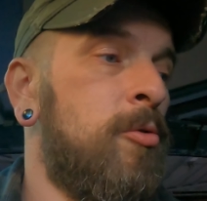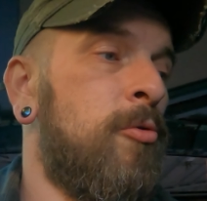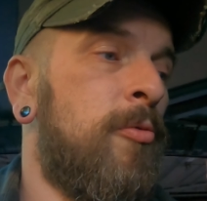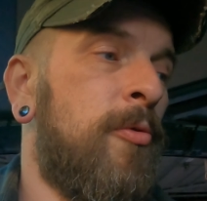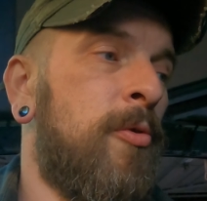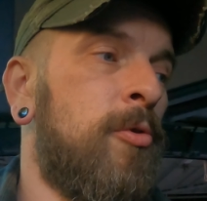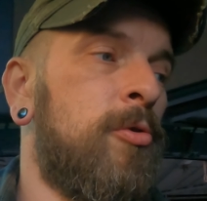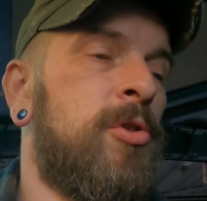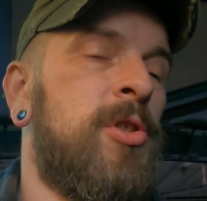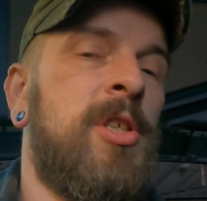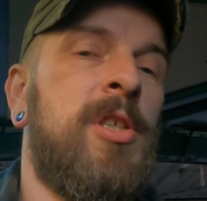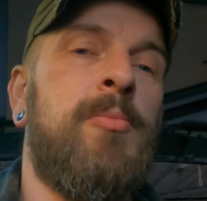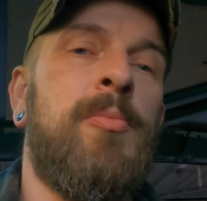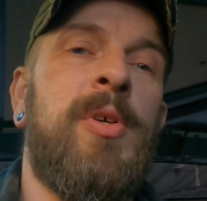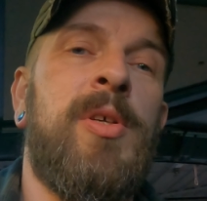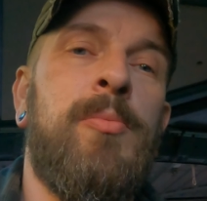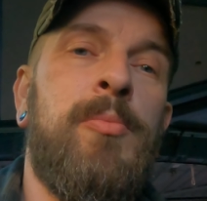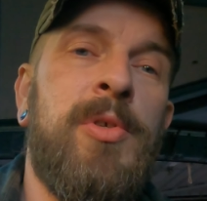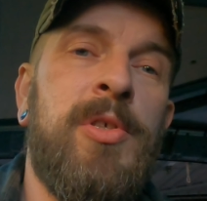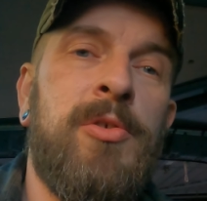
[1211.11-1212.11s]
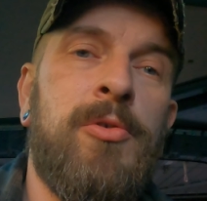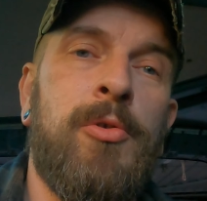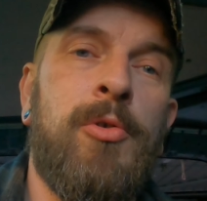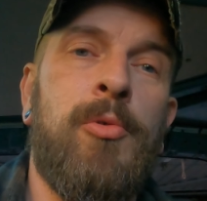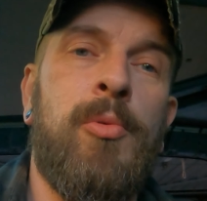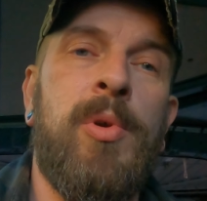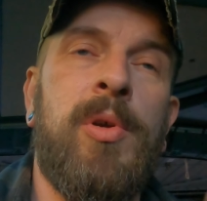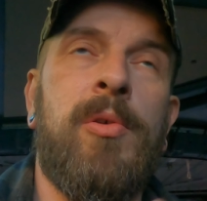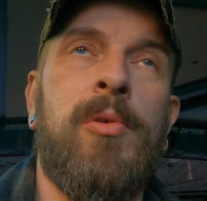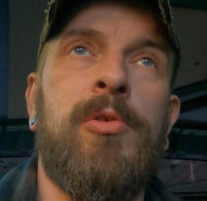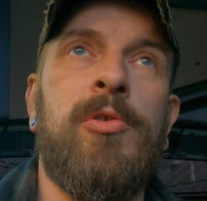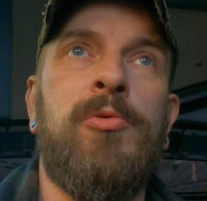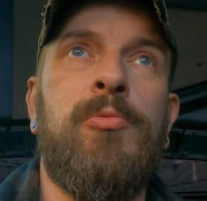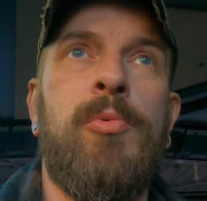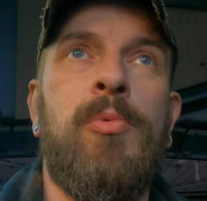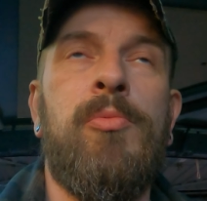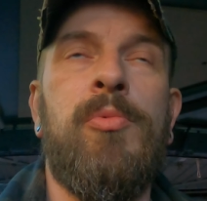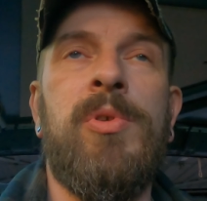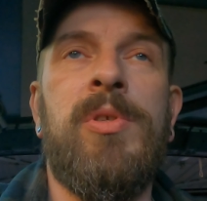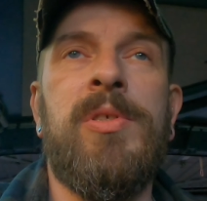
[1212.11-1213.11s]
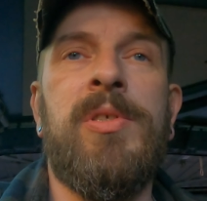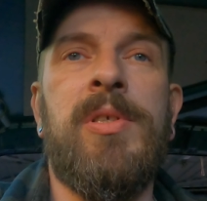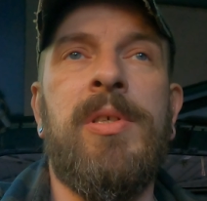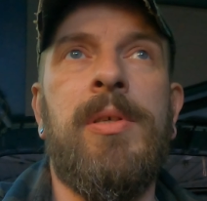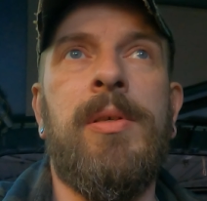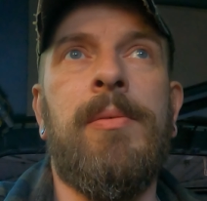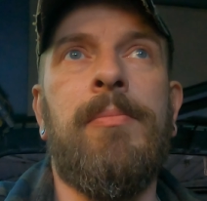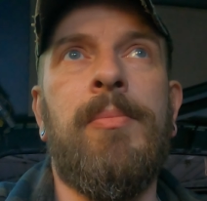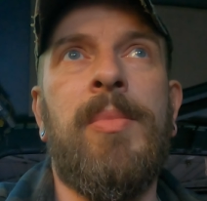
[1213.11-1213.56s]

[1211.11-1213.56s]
front seat might be the quickest. We will see.